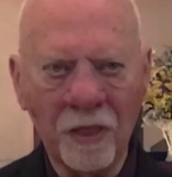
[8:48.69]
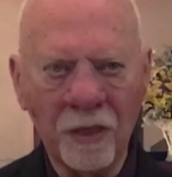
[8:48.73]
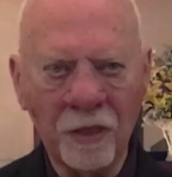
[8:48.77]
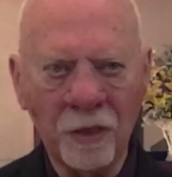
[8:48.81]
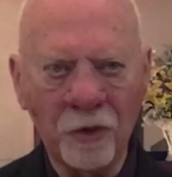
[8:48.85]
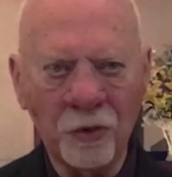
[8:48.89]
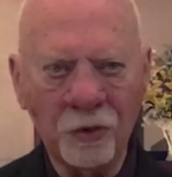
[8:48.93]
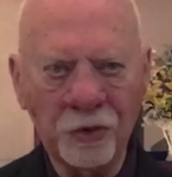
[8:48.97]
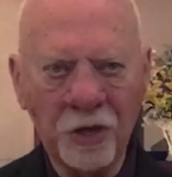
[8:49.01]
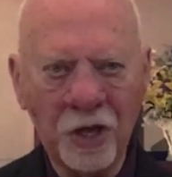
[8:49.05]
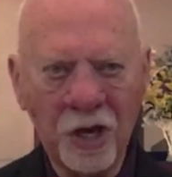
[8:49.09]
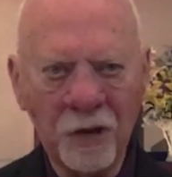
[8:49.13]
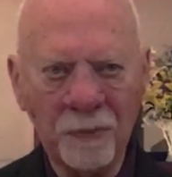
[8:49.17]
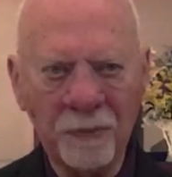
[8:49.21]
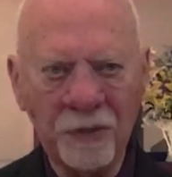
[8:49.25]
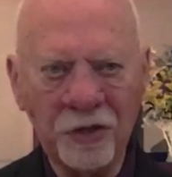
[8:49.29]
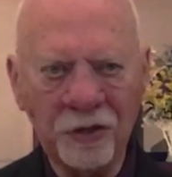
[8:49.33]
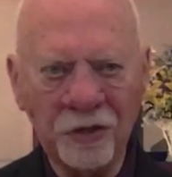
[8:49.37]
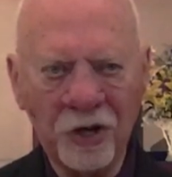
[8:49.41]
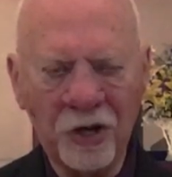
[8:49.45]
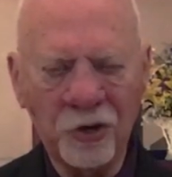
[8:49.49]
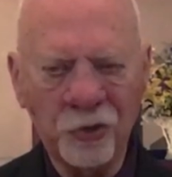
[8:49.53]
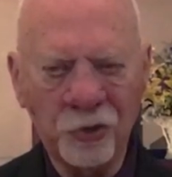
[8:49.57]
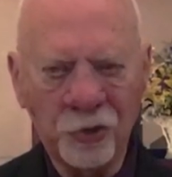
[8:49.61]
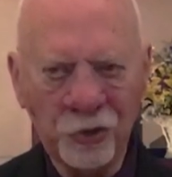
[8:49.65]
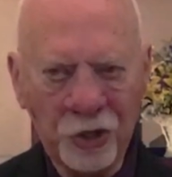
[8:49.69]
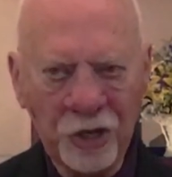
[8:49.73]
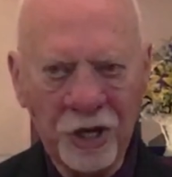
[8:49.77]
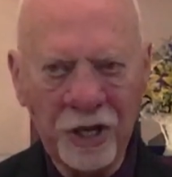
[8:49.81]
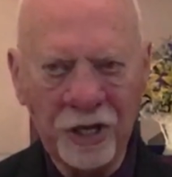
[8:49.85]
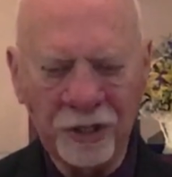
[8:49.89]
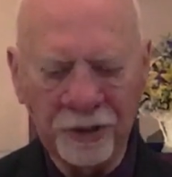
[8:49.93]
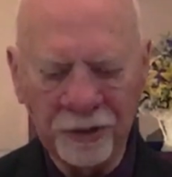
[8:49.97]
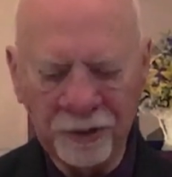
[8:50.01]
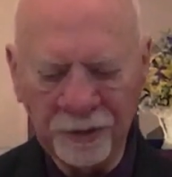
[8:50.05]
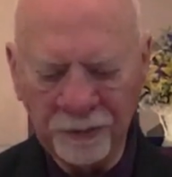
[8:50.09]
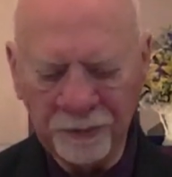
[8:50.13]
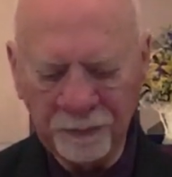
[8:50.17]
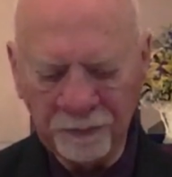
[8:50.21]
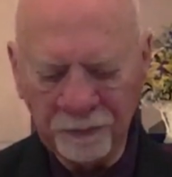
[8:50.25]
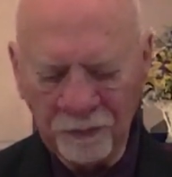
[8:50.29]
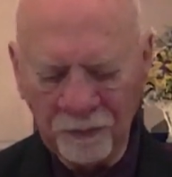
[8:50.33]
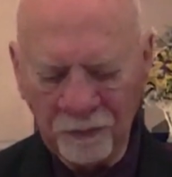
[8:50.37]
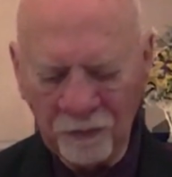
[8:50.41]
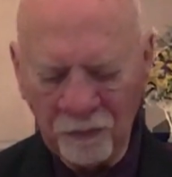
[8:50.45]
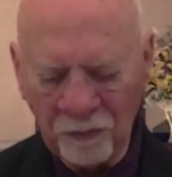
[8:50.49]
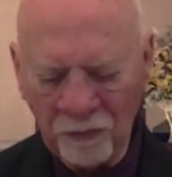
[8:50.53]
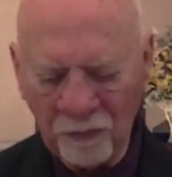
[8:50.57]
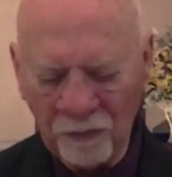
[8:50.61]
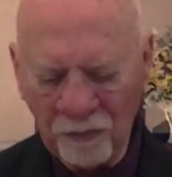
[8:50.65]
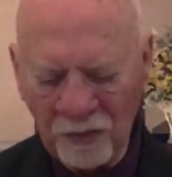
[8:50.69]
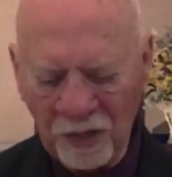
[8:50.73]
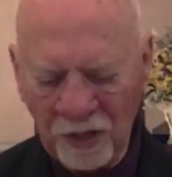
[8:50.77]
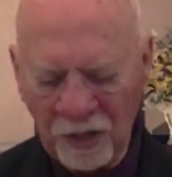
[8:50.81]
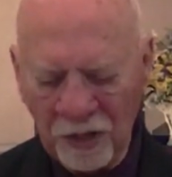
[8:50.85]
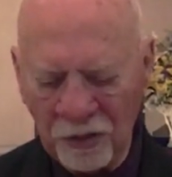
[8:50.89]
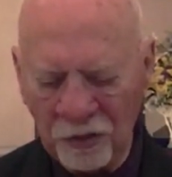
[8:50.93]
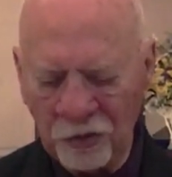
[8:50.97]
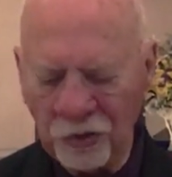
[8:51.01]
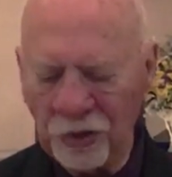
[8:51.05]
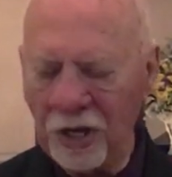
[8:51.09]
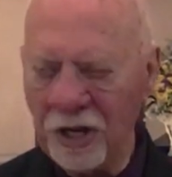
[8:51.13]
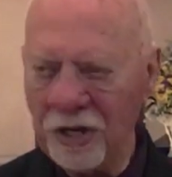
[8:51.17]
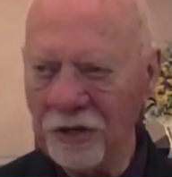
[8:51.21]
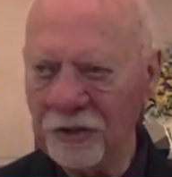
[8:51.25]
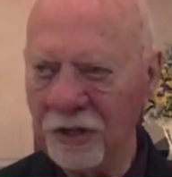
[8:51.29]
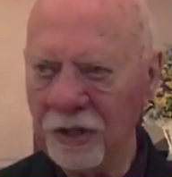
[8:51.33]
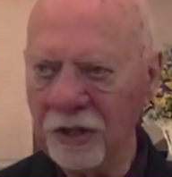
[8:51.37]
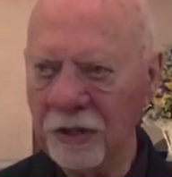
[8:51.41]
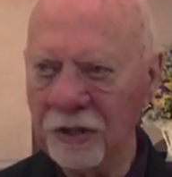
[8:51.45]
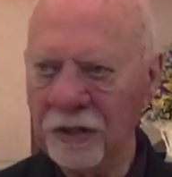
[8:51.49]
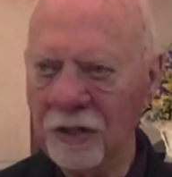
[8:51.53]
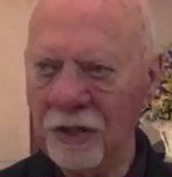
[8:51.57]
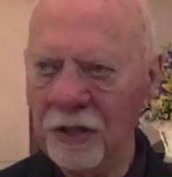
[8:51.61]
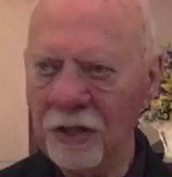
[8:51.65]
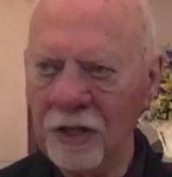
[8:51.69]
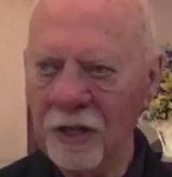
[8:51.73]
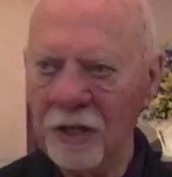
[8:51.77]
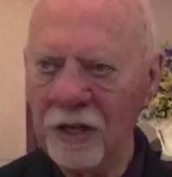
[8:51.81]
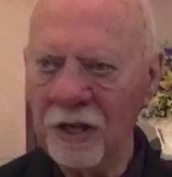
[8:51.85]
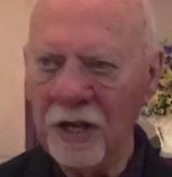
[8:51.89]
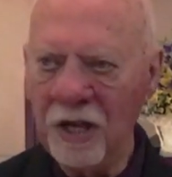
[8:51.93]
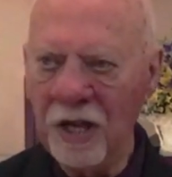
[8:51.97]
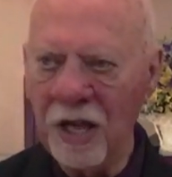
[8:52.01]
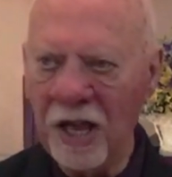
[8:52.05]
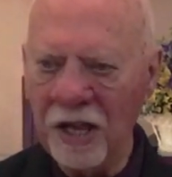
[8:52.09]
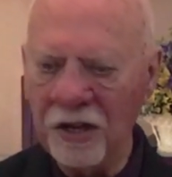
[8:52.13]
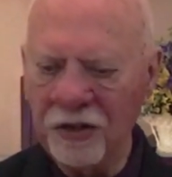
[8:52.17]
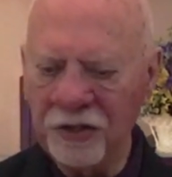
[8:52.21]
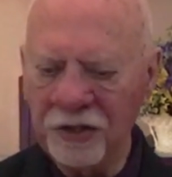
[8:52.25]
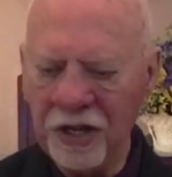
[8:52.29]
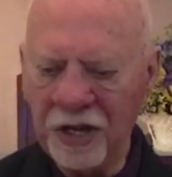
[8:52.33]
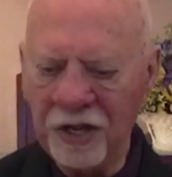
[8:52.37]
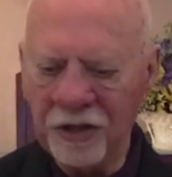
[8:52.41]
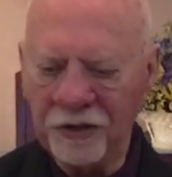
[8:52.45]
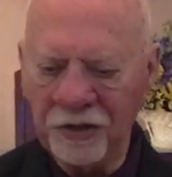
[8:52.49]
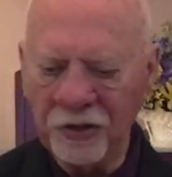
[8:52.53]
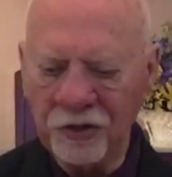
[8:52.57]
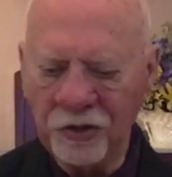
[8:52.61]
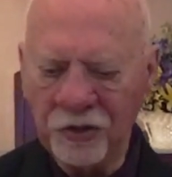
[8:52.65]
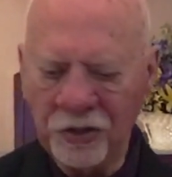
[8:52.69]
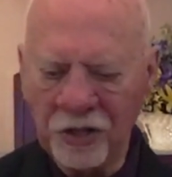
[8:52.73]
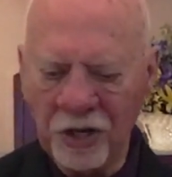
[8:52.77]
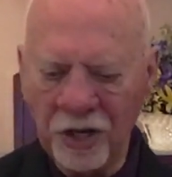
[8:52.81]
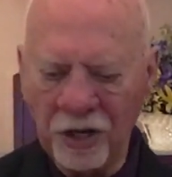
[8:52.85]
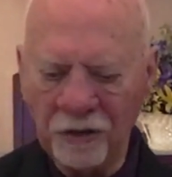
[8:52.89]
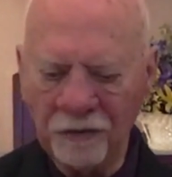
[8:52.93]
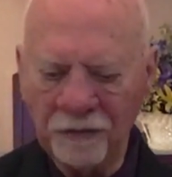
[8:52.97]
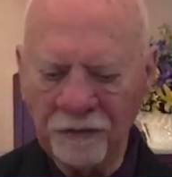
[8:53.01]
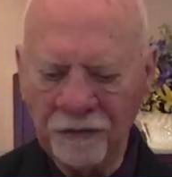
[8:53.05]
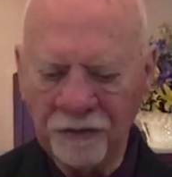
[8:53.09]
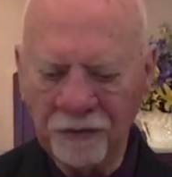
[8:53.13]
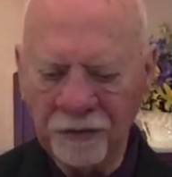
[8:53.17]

Those enemies are sin, Satan, and death itself.